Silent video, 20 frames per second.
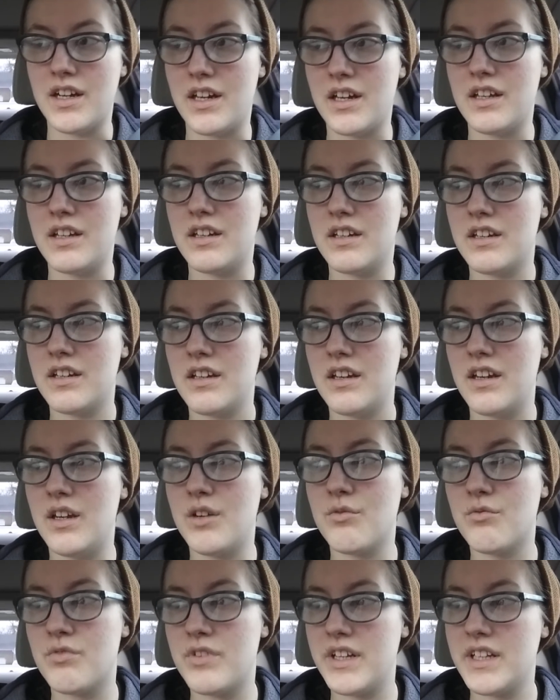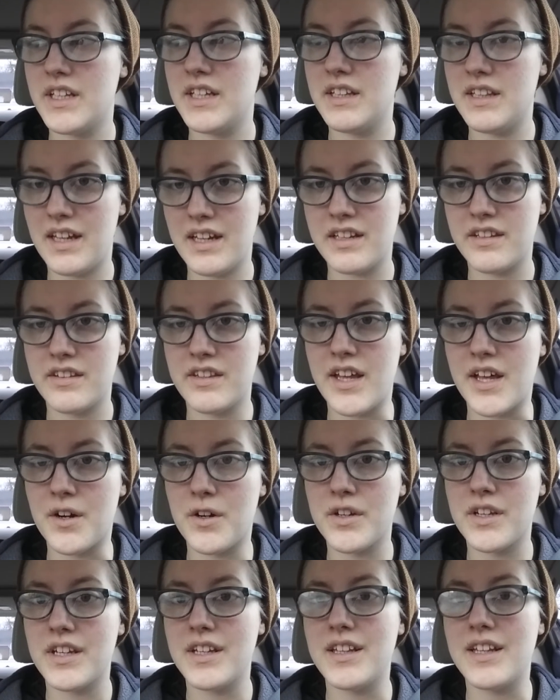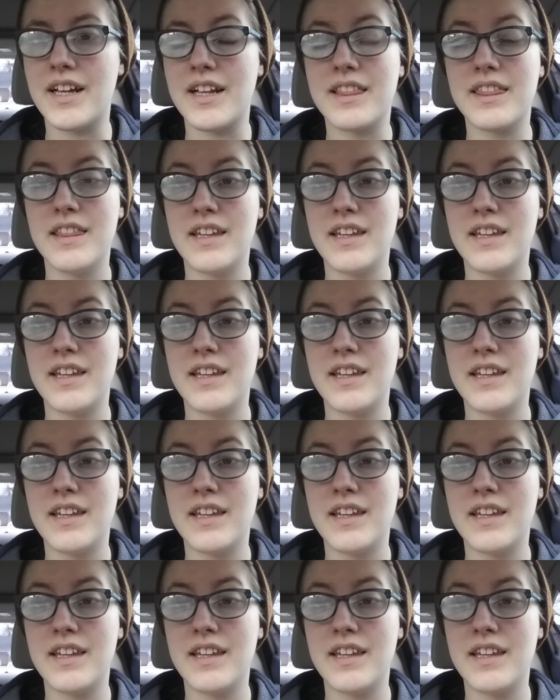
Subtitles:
And it really settled in,